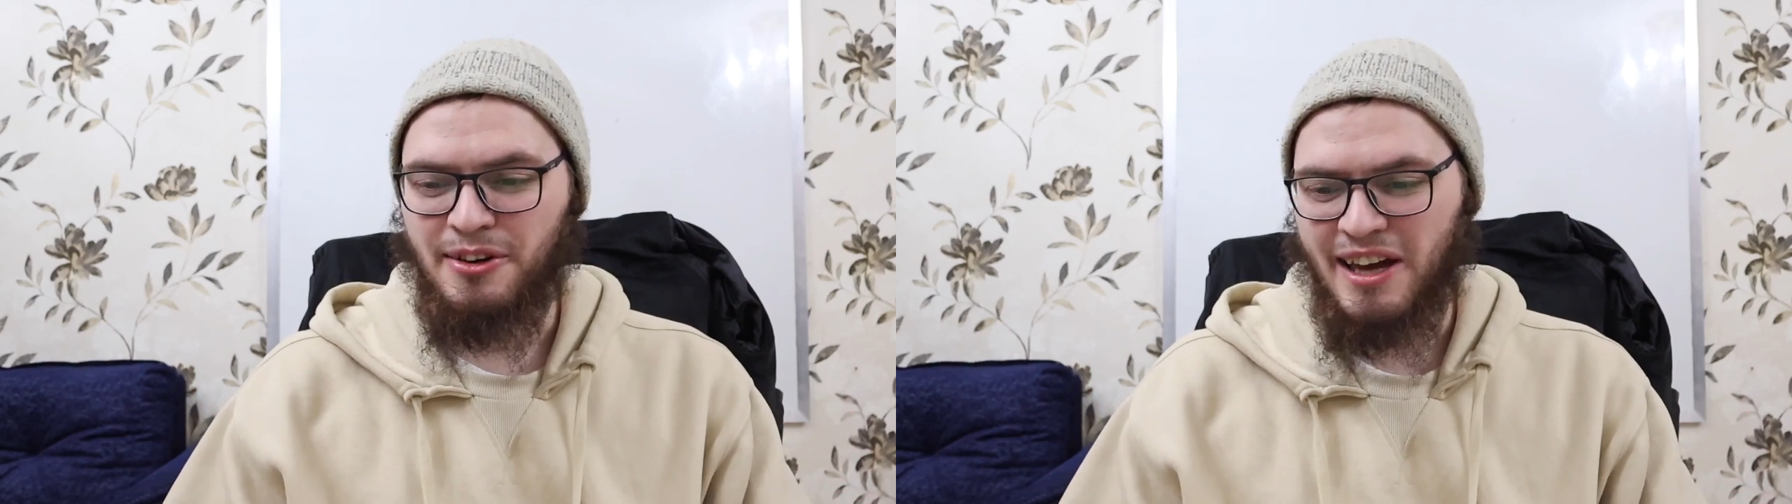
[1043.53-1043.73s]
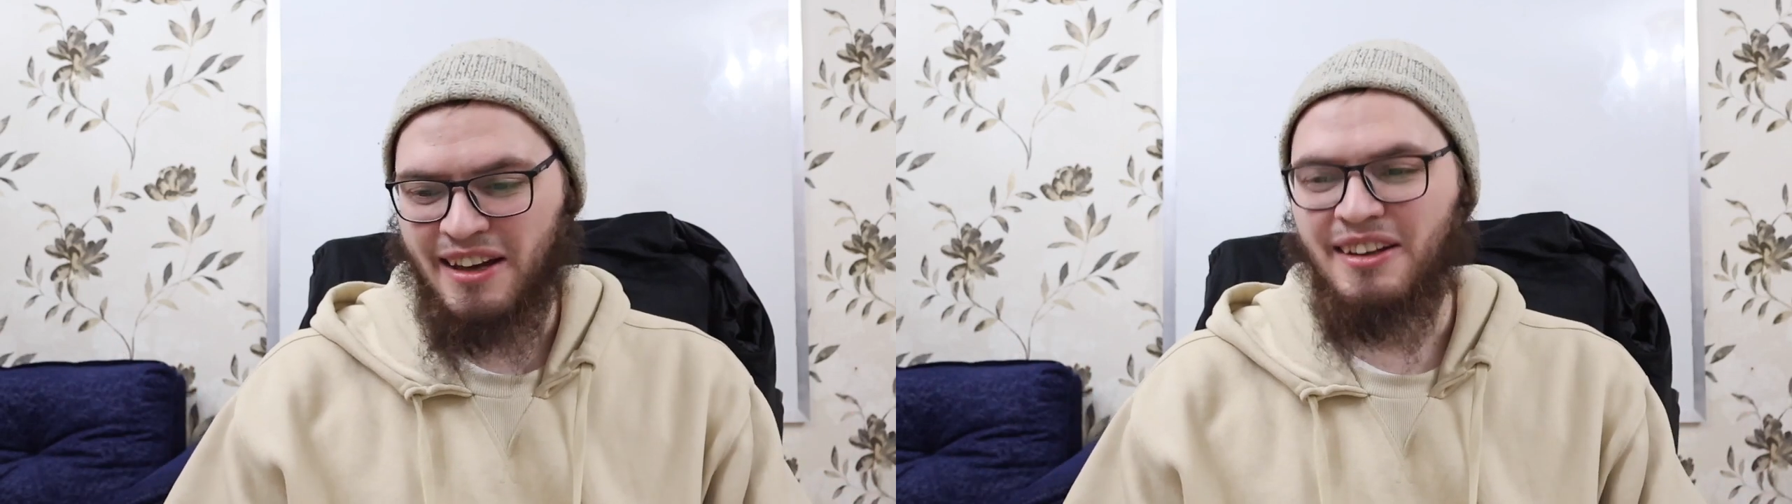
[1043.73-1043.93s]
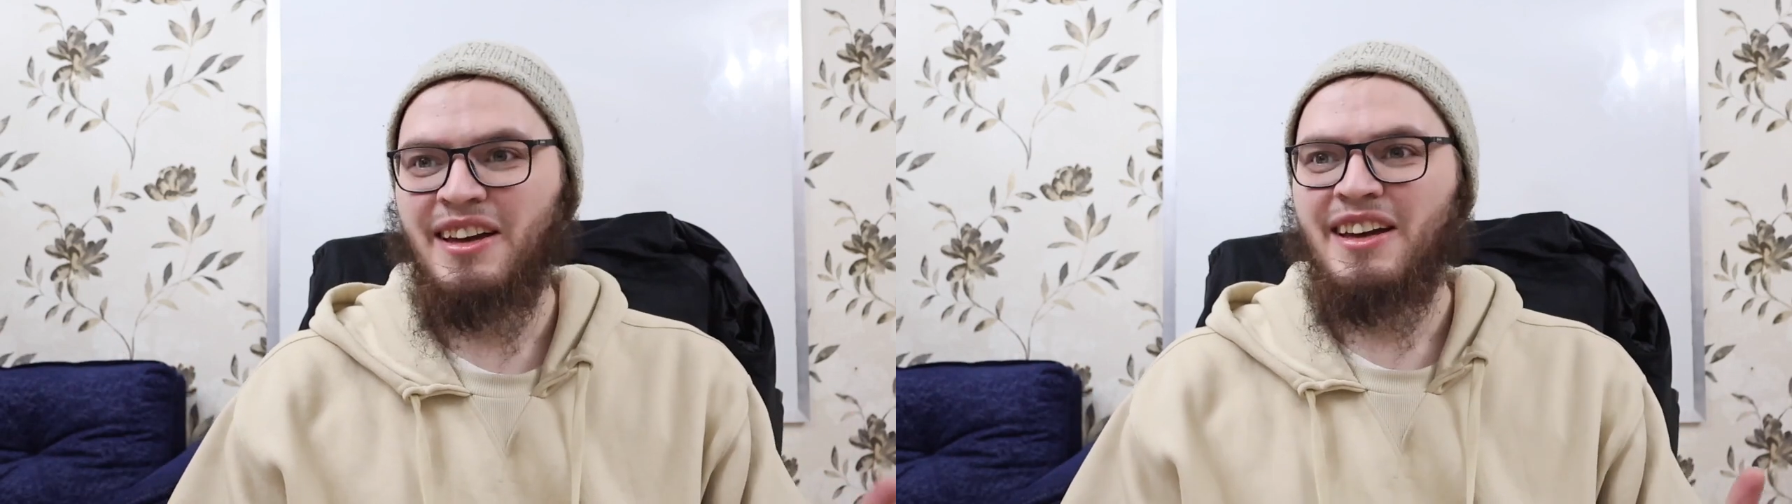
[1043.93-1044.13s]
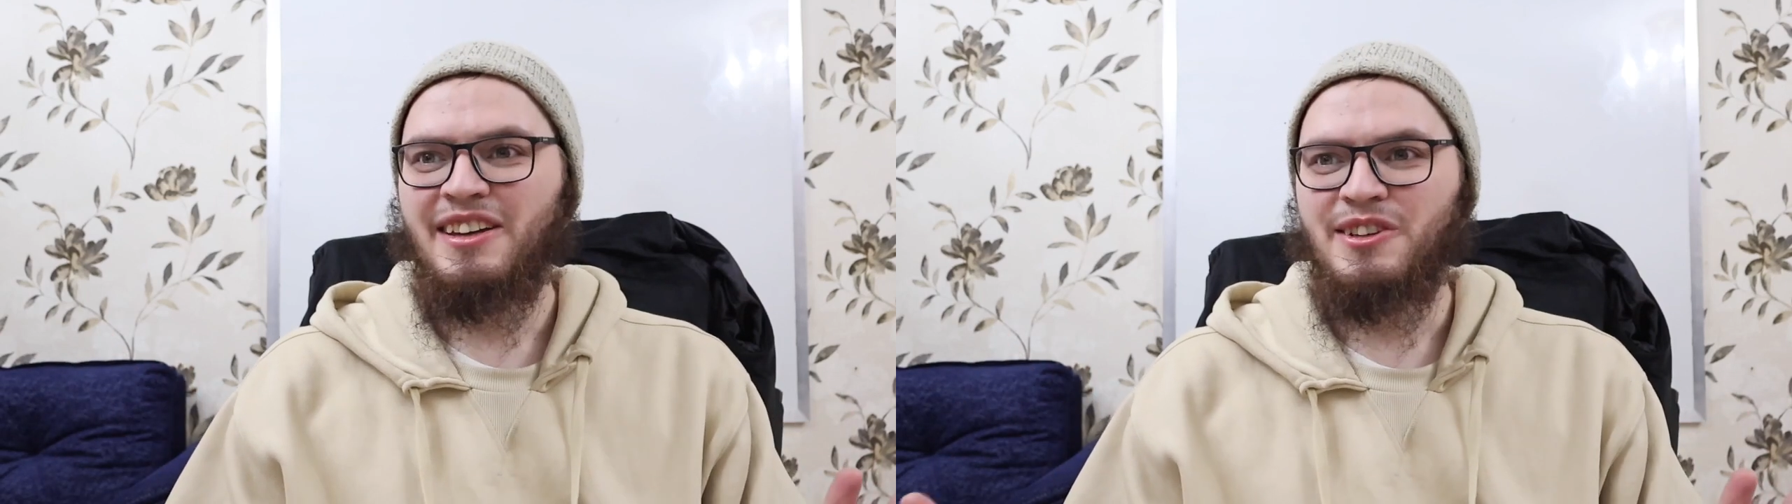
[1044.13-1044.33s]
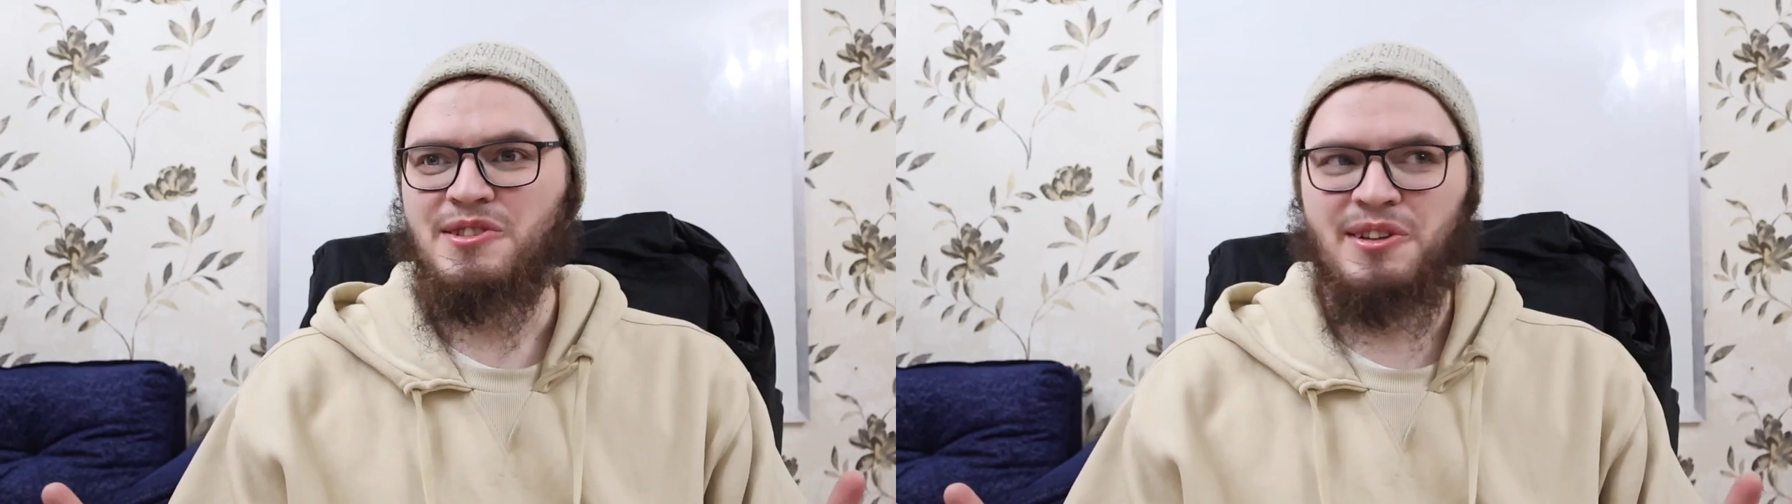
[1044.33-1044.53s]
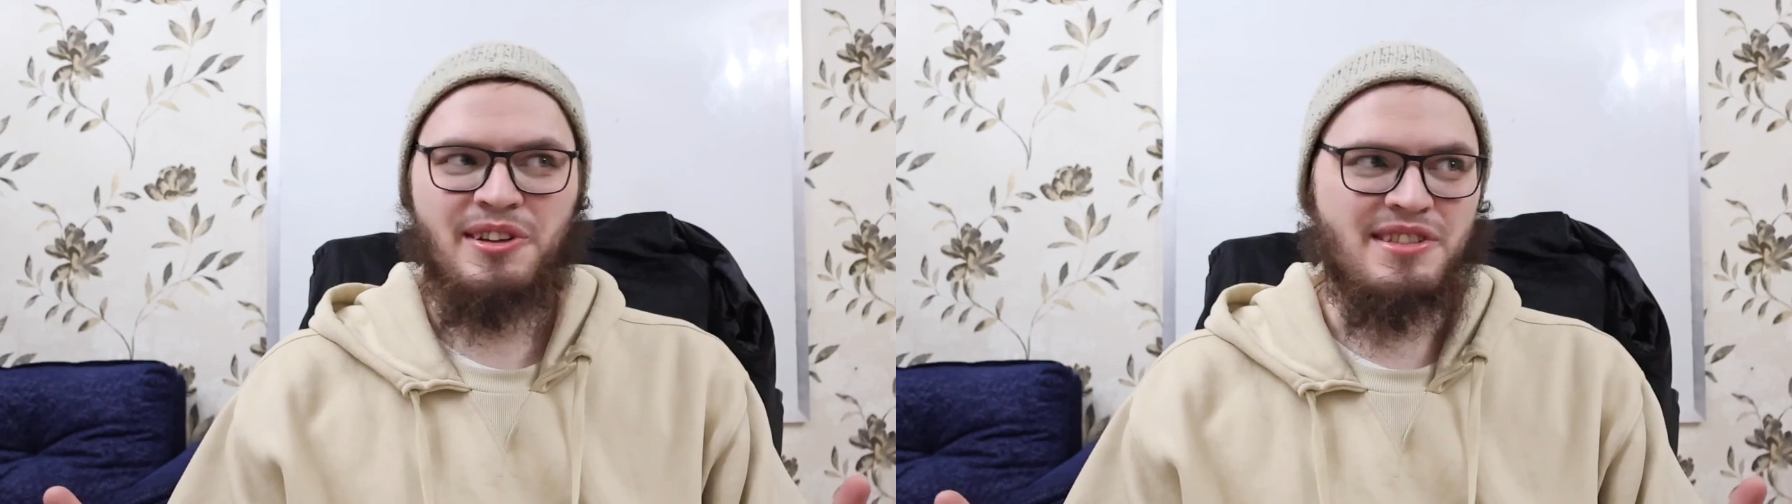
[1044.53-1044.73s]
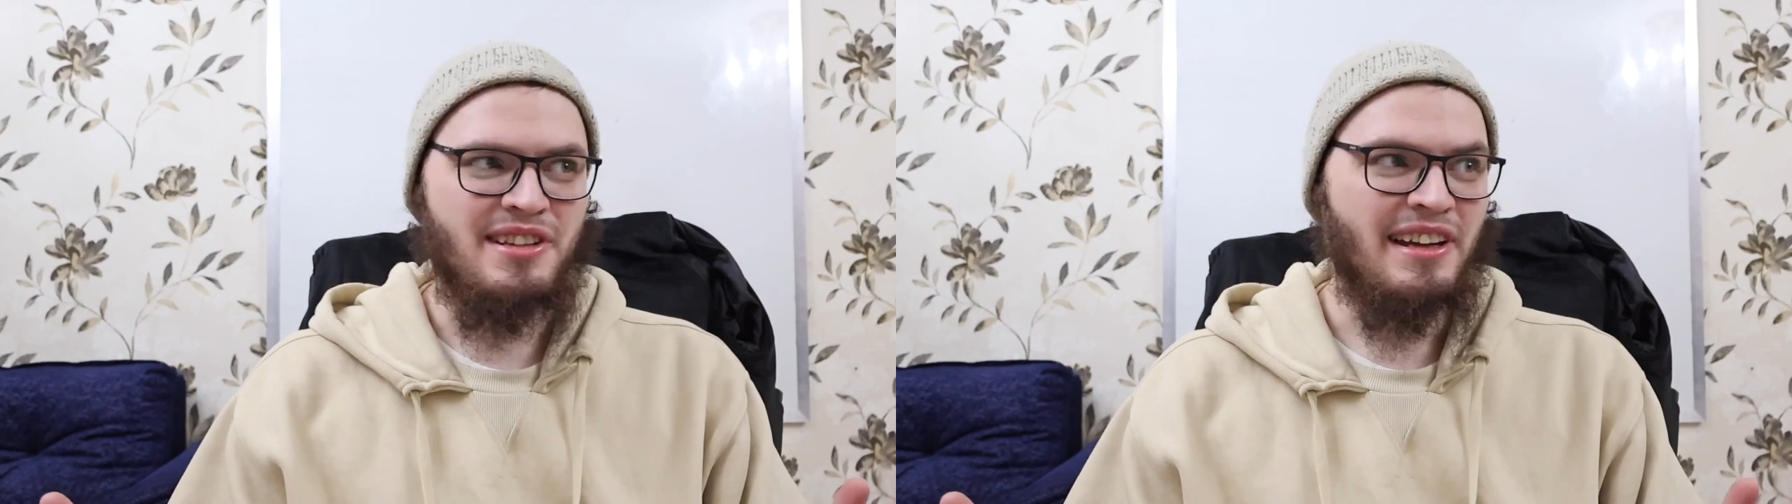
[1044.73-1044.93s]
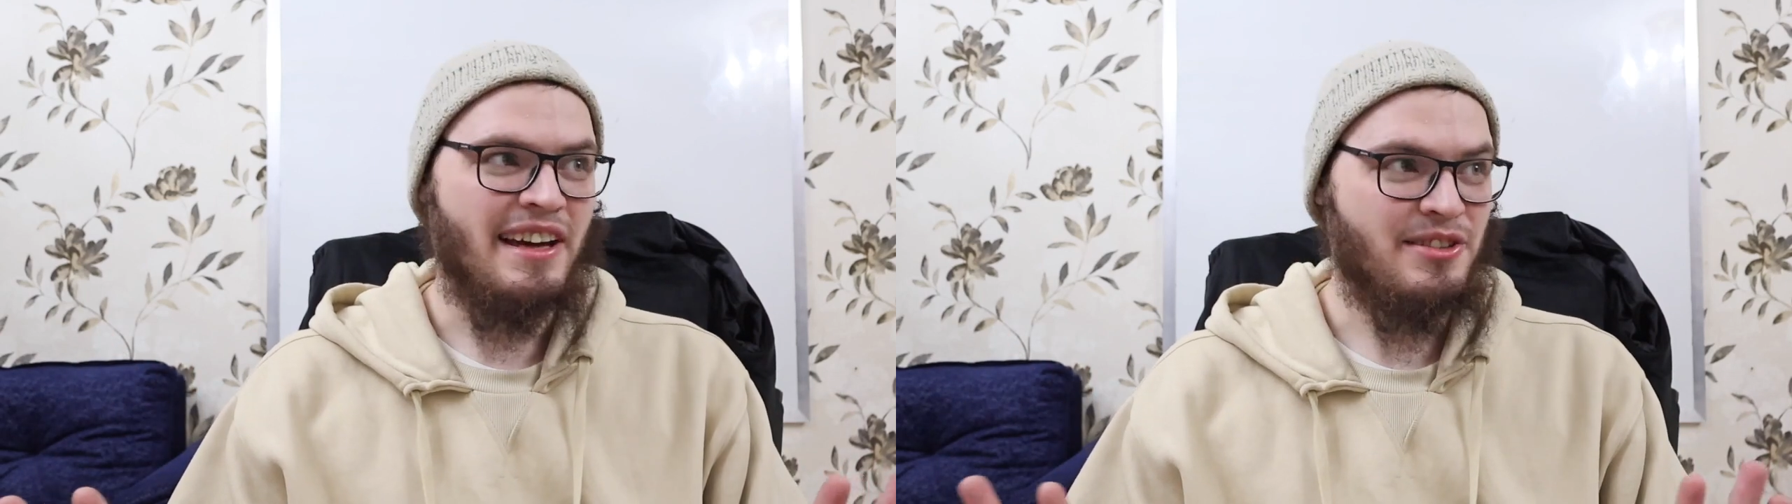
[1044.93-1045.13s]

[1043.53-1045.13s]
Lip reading: Okay, you're still in salah.